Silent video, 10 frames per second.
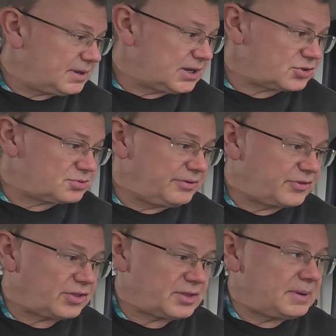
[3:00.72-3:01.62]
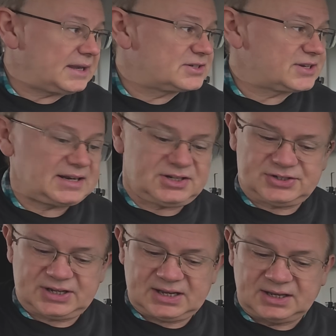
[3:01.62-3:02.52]
Because we've got the big
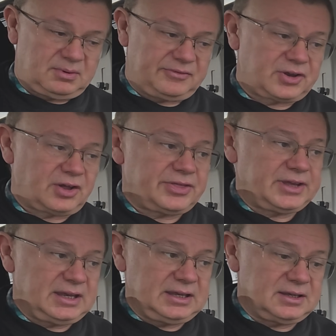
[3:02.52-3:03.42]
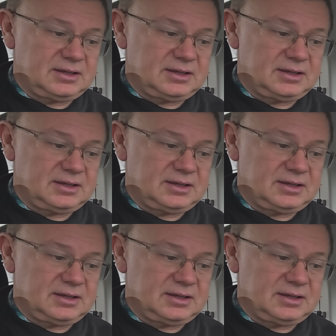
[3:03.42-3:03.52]
sensor, we've got the